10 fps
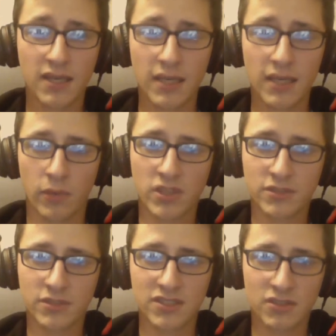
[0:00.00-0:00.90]
It was
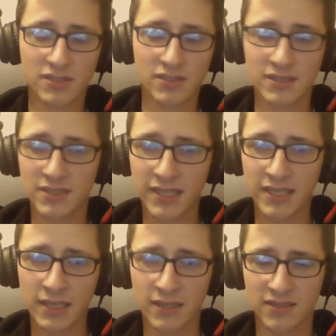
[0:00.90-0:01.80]
going to start
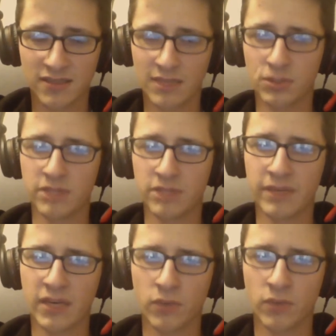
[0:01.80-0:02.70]
today. I decided to push it
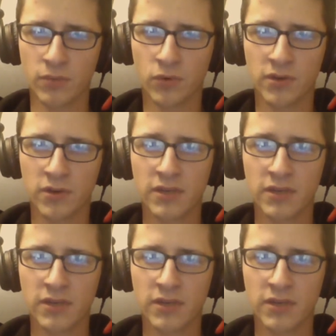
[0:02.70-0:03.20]
back one more.